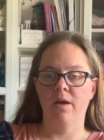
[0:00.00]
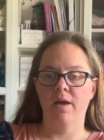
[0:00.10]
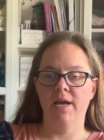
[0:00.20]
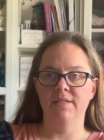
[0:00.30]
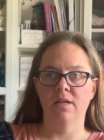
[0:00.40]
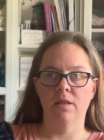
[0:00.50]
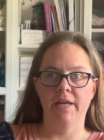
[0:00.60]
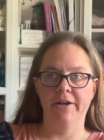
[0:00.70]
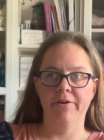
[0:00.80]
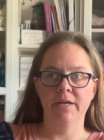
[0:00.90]
as a
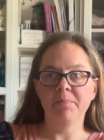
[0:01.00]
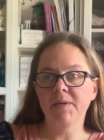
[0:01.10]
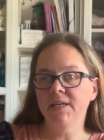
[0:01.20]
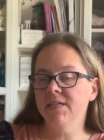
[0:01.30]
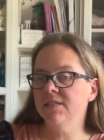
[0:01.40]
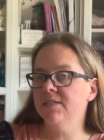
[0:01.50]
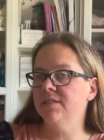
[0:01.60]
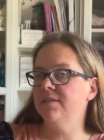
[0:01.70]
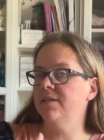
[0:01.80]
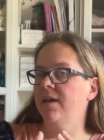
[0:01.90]
layering
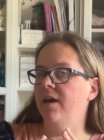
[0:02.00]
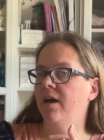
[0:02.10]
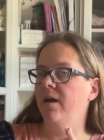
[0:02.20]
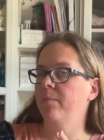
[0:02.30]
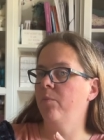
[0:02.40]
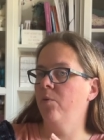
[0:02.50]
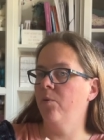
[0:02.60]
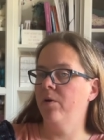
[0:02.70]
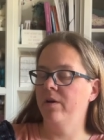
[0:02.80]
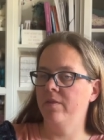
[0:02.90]
piece Uh,
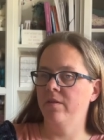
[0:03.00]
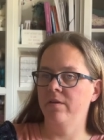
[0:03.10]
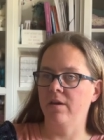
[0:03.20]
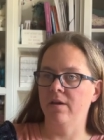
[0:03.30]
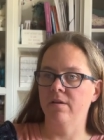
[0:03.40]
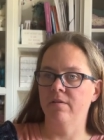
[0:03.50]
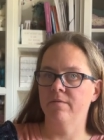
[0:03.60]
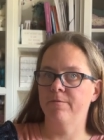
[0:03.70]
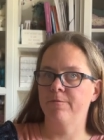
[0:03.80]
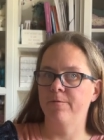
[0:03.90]
more in the
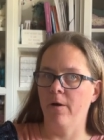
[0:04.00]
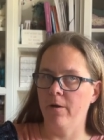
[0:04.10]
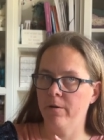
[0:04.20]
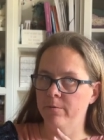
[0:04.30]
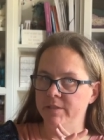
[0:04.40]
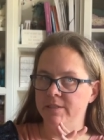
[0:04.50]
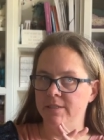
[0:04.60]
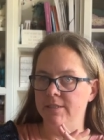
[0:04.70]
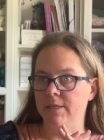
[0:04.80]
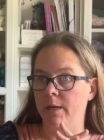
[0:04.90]
fall once
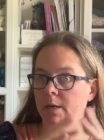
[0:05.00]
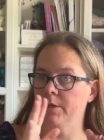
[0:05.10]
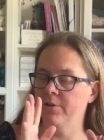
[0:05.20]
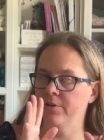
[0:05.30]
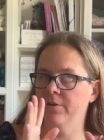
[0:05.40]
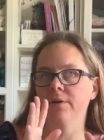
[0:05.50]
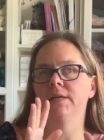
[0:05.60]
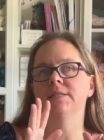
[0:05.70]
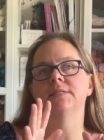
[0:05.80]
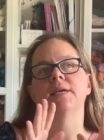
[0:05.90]
it's not one hundred
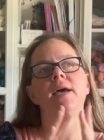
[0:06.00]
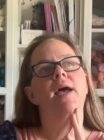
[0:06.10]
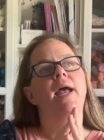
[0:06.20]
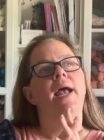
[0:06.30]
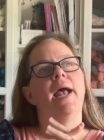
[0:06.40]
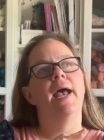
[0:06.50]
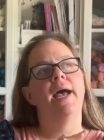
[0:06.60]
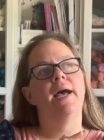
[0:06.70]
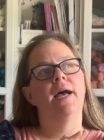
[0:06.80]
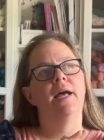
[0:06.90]
degrees,
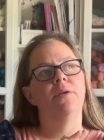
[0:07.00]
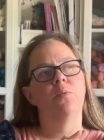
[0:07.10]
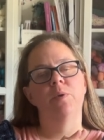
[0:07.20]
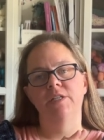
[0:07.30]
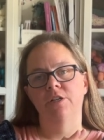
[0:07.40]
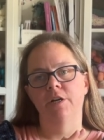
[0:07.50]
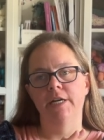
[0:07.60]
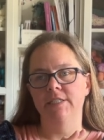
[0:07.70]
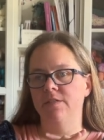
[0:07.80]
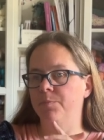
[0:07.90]
and winter
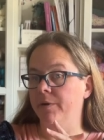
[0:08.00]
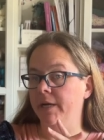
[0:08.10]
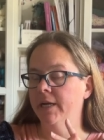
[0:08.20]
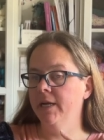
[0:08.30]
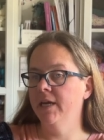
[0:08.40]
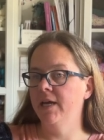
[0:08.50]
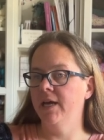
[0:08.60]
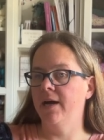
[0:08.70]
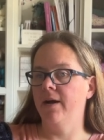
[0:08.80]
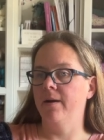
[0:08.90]
and spring
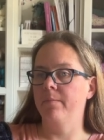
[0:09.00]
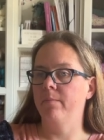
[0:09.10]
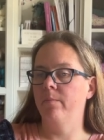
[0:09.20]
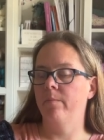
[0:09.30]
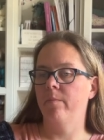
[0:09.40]
um,